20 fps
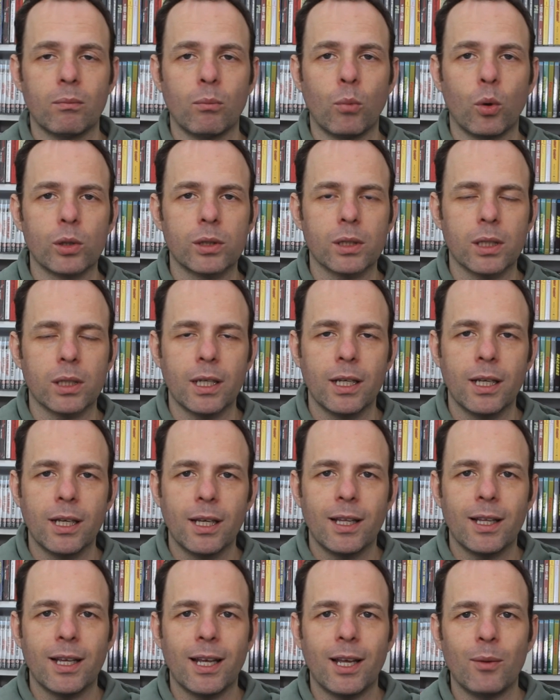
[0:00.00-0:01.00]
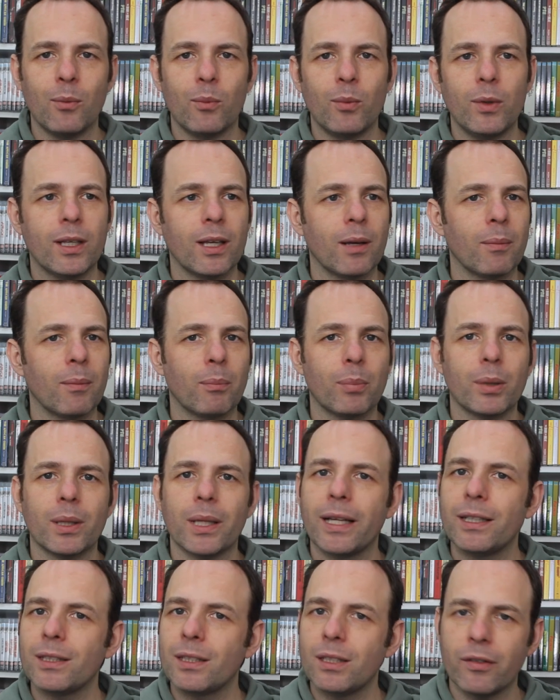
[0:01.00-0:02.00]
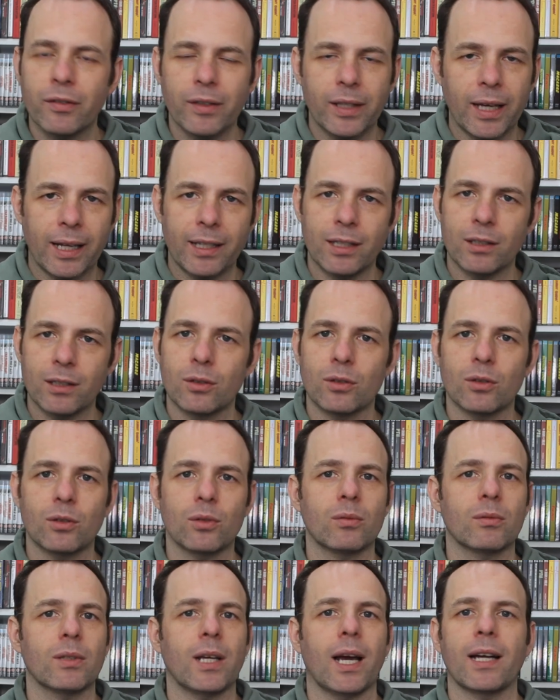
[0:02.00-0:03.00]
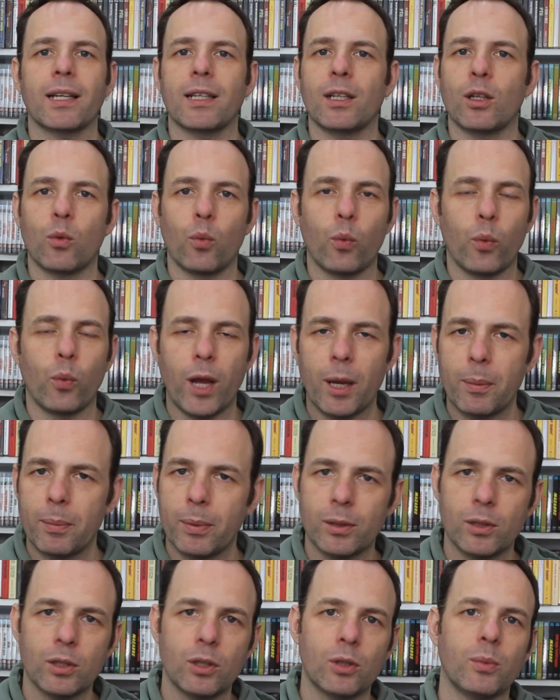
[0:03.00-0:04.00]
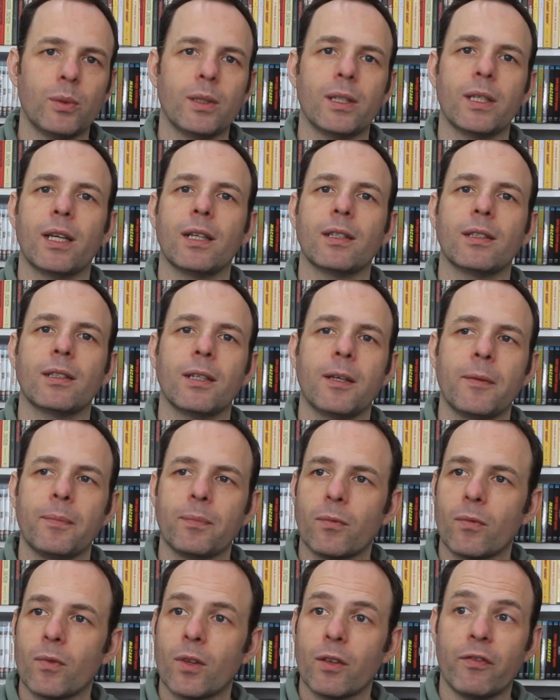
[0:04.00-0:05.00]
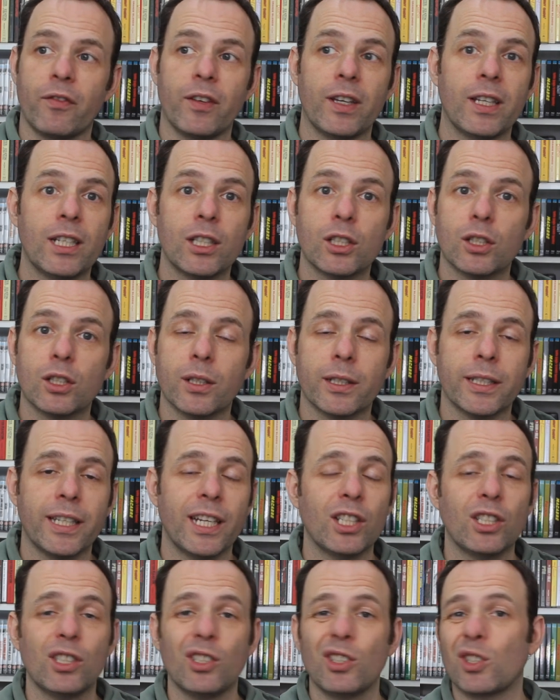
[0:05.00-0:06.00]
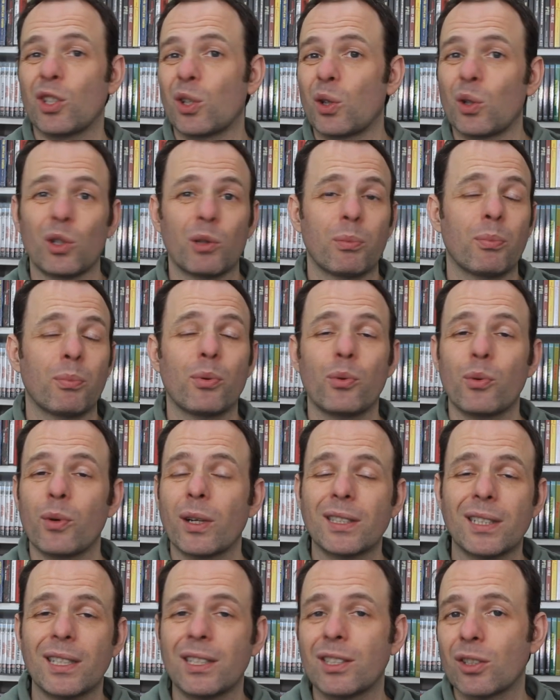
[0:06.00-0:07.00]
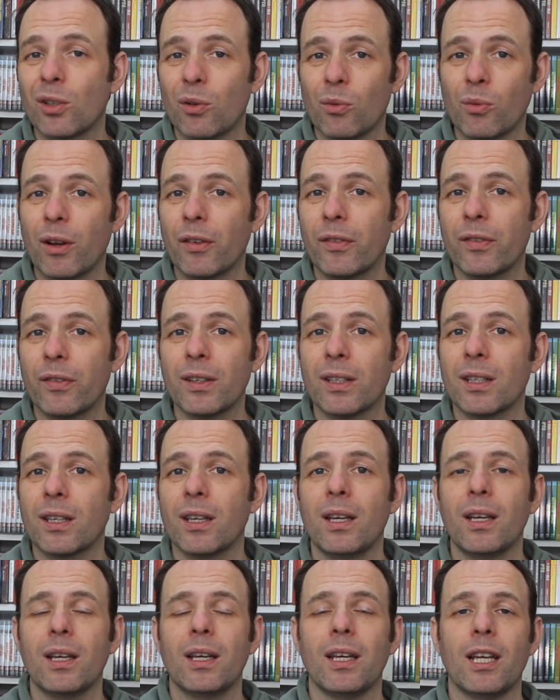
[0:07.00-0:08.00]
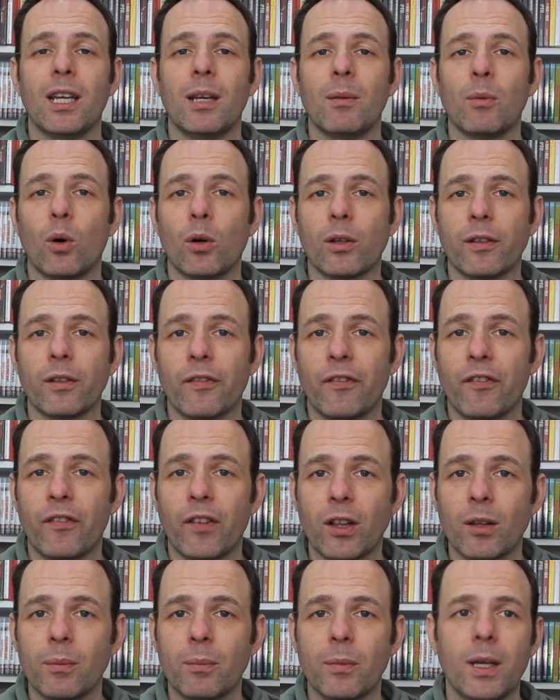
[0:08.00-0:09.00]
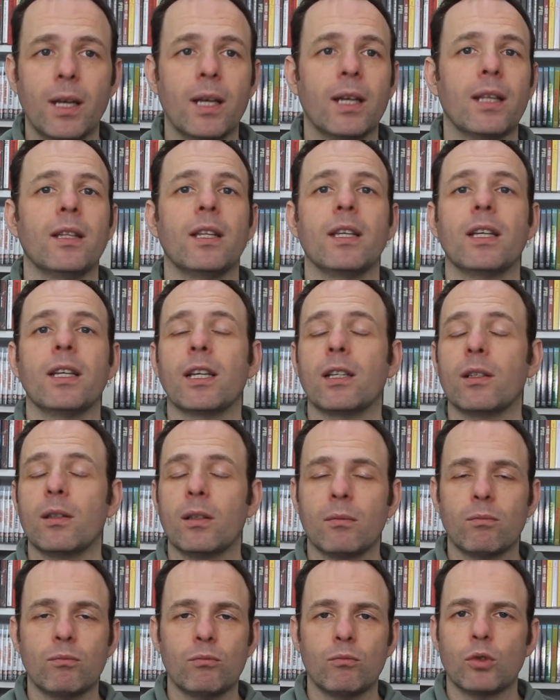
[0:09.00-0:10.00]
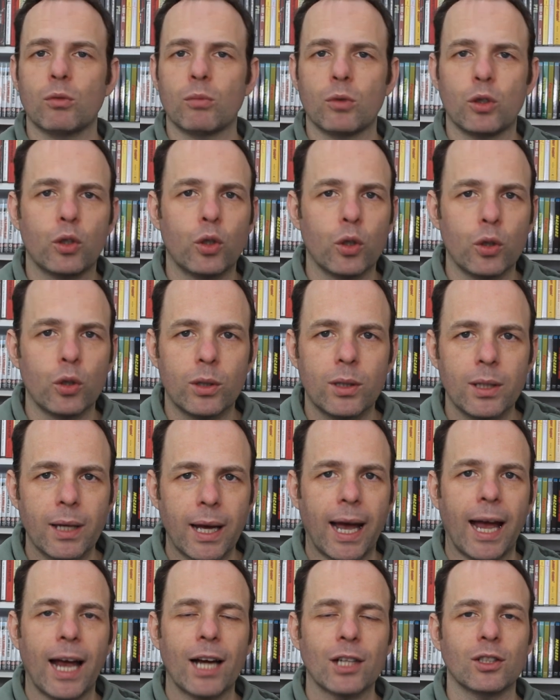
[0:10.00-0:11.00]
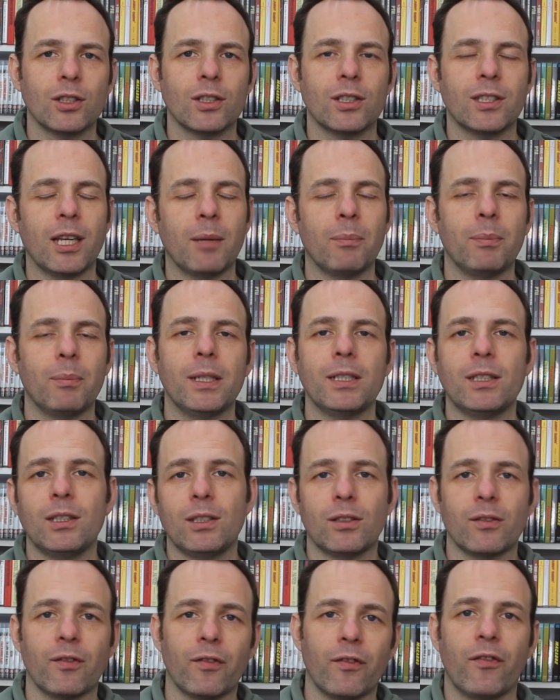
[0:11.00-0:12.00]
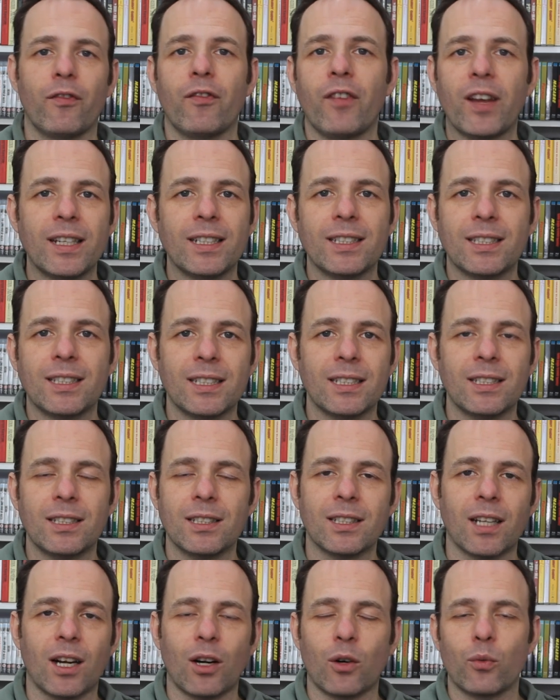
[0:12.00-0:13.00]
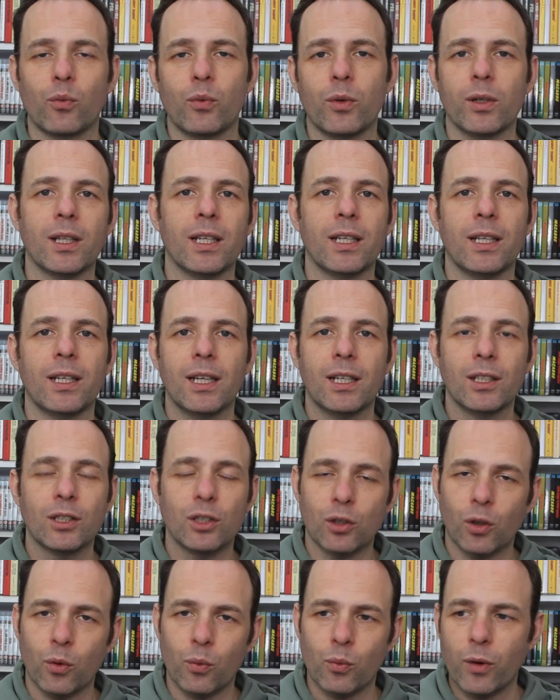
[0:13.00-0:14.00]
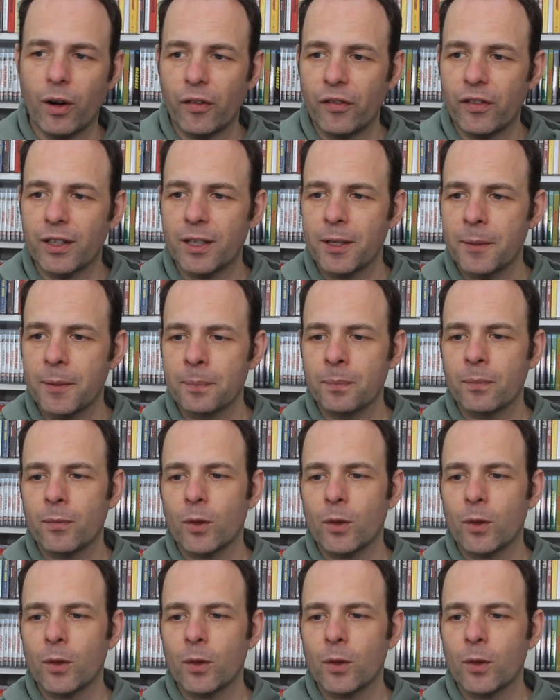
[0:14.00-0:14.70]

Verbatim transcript: mostly. Um, we get plenty of characters carrying weapons, we get various locations that look pretty terrific. Um, on film, they get some good action set pieces, some fight scenes that are really terrific.